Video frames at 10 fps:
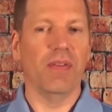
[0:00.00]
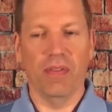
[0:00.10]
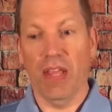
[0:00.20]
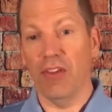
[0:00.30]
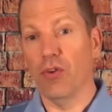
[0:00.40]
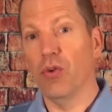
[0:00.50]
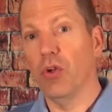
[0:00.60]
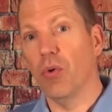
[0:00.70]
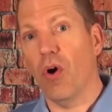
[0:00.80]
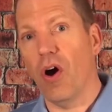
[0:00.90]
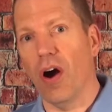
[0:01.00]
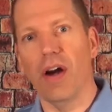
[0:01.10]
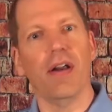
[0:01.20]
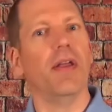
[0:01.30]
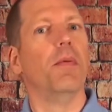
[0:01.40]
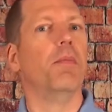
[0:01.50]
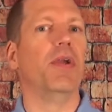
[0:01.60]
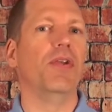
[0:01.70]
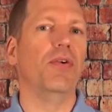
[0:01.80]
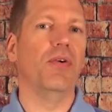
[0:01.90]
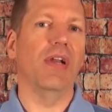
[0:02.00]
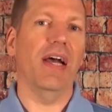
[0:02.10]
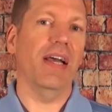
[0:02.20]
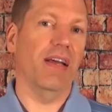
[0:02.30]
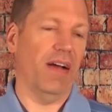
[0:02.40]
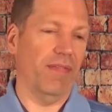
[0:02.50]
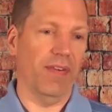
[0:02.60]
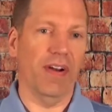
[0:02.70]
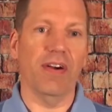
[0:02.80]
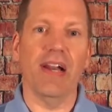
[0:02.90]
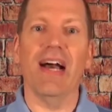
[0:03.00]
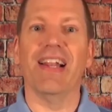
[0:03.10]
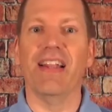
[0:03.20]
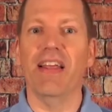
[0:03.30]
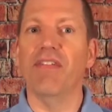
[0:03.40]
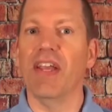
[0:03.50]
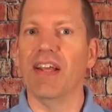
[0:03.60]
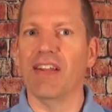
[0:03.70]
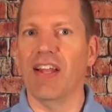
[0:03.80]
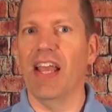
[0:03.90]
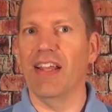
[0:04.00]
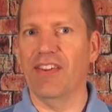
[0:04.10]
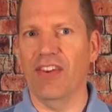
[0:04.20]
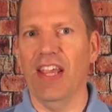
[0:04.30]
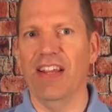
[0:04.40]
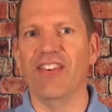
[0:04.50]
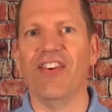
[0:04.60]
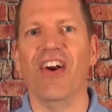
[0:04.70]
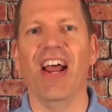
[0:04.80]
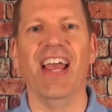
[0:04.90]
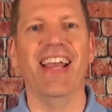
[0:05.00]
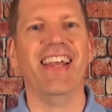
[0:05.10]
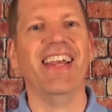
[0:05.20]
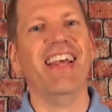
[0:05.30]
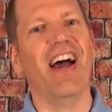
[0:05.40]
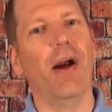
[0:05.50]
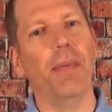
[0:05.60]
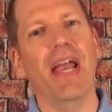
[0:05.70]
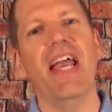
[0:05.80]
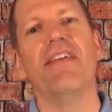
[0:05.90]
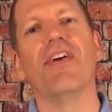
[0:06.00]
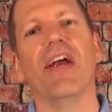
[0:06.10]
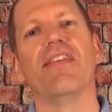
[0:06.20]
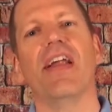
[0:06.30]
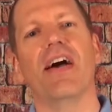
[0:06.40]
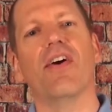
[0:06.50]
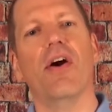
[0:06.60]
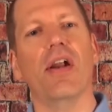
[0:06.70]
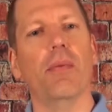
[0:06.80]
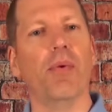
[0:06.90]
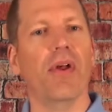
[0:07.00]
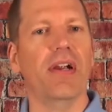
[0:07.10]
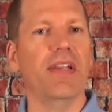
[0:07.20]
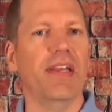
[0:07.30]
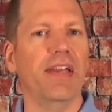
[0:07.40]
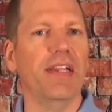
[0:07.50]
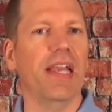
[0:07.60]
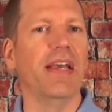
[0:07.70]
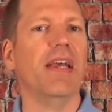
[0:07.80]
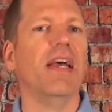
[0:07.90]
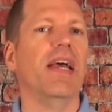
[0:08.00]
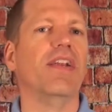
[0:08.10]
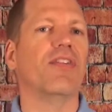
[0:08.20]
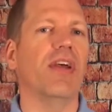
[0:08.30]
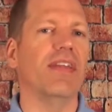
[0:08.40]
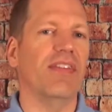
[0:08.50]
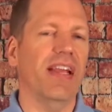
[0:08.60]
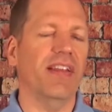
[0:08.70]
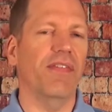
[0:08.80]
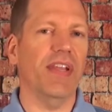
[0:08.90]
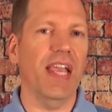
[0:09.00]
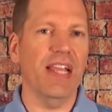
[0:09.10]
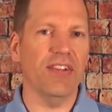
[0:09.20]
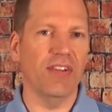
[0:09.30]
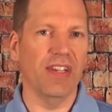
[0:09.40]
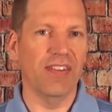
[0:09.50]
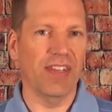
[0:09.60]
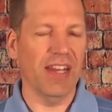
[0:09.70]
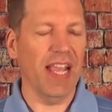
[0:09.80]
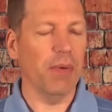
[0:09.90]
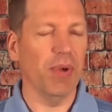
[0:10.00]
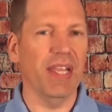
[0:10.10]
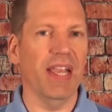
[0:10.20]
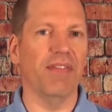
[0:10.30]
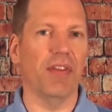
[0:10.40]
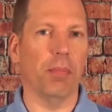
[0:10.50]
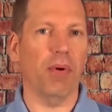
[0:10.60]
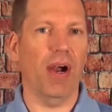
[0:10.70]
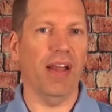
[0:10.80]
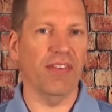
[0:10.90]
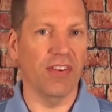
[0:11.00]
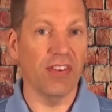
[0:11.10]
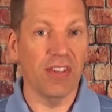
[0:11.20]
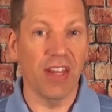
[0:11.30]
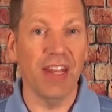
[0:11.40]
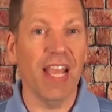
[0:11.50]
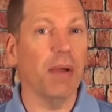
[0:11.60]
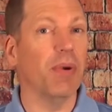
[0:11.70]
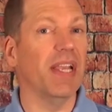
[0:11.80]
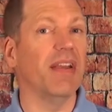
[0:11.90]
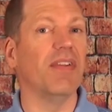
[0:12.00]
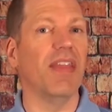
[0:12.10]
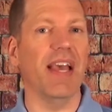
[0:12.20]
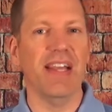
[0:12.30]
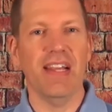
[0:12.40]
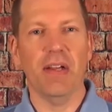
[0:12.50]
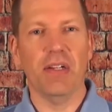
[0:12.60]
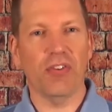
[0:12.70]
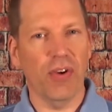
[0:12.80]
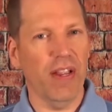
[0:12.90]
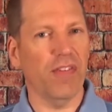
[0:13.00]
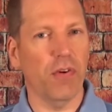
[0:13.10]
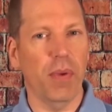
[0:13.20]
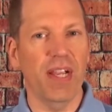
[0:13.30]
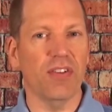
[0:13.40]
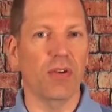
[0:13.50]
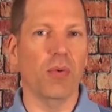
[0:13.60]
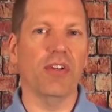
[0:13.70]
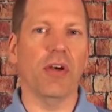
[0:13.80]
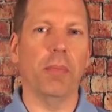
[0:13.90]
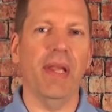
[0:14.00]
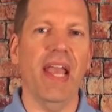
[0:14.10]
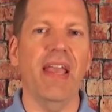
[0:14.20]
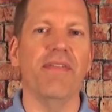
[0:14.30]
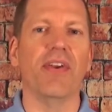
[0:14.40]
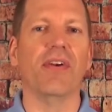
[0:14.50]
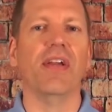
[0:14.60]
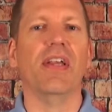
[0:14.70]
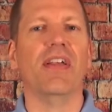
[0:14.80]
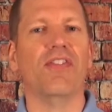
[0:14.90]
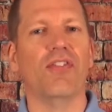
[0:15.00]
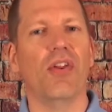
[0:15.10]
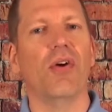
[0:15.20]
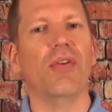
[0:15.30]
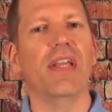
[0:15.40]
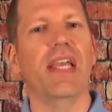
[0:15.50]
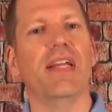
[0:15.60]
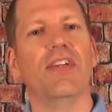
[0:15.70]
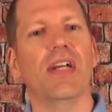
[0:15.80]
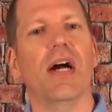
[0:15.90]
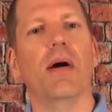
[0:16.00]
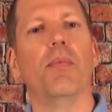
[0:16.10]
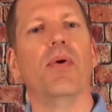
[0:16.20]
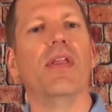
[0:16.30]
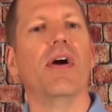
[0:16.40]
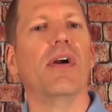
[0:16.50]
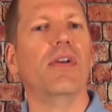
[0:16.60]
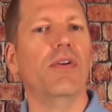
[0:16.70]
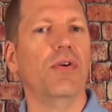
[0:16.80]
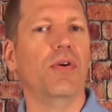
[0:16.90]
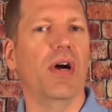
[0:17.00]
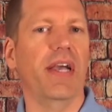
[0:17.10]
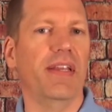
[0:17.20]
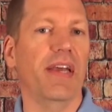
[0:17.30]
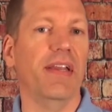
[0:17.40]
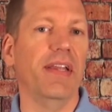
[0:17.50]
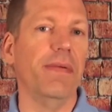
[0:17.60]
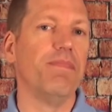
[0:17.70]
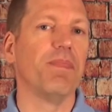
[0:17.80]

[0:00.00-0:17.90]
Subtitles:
that's who you are, but you and I often are not living like saints, right? Our behavior has not caught up with our identity yet. And sanctification is the name we give to the process, the name we give to that transformation in which our behavior is slowly catching up with our new identity.